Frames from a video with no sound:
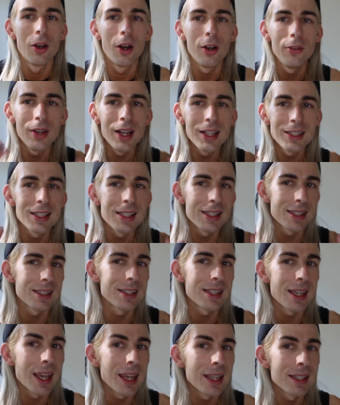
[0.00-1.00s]
of
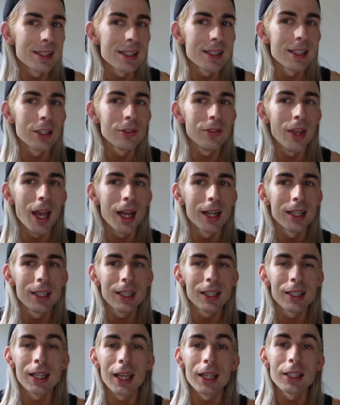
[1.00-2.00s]
understanding of how to
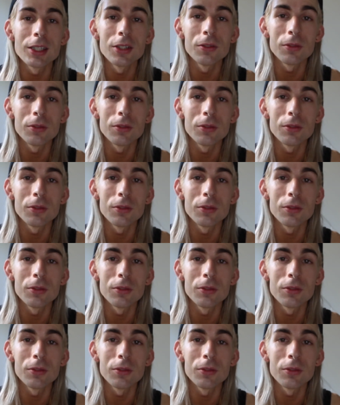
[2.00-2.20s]
connect